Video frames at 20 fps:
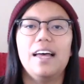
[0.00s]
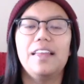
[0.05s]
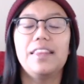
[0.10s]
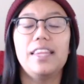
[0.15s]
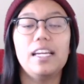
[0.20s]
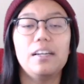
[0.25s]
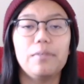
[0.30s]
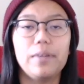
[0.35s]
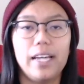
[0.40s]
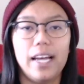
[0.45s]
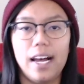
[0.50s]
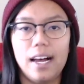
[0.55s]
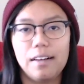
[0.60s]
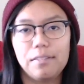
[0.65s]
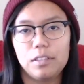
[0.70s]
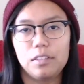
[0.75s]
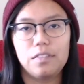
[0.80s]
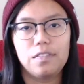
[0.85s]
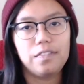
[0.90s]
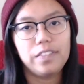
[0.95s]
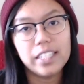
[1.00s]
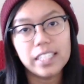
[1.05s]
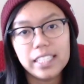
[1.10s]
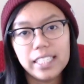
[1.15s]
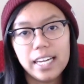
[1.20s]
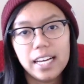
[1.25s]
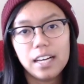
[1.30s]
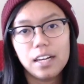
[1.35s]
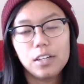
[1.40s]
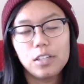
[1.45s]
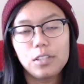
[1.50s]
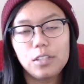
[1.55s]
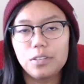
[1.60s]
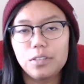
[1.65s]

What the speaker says: And then we have Ophelia, who's